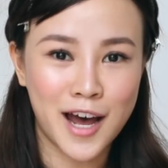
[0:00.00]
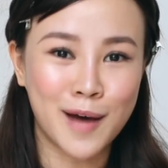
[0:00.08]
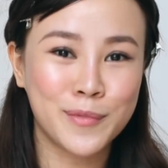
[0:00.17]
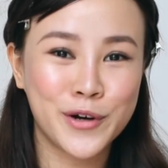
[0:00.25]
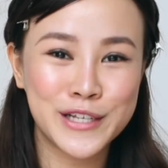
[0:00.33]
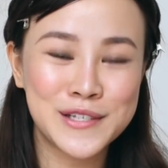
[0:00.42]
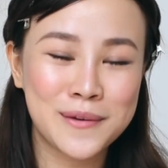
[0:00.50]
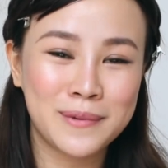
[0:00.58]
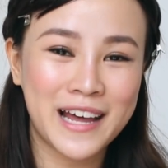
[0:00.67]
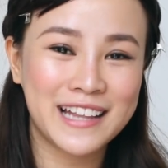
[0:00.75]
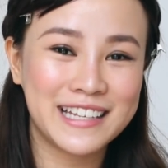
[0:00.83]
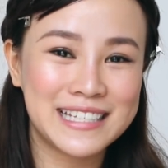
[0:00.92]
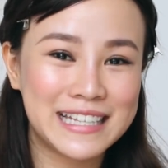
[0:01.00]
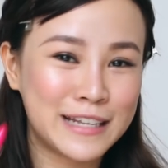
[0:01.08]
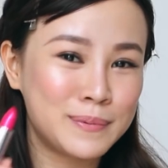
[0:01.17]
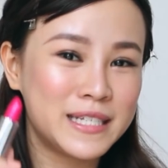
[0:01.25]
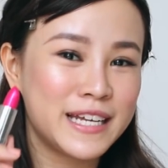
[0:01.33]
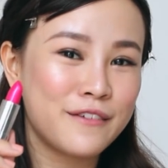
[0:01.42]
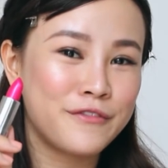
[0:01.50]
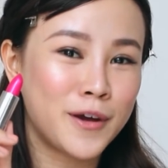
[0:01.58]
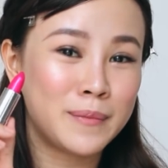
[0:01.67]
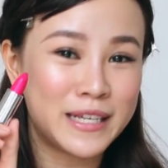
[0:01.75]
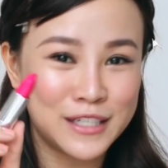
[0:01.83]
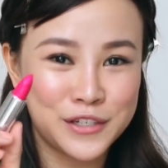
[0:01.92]
I'm going to apply this lipstick
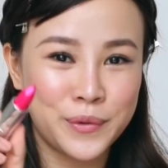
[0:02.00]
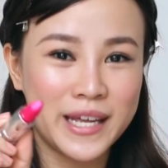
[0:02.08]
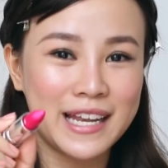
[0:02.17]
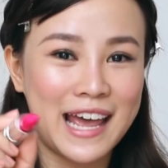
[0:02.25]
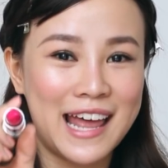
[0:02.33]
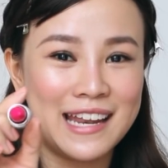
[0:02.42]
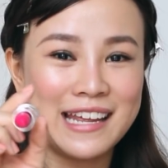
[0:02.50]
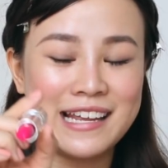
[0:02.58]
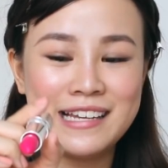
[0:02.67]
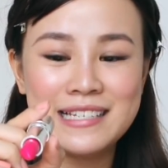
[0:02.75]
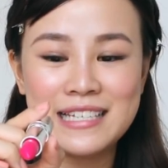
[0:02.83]
from Intuit, and it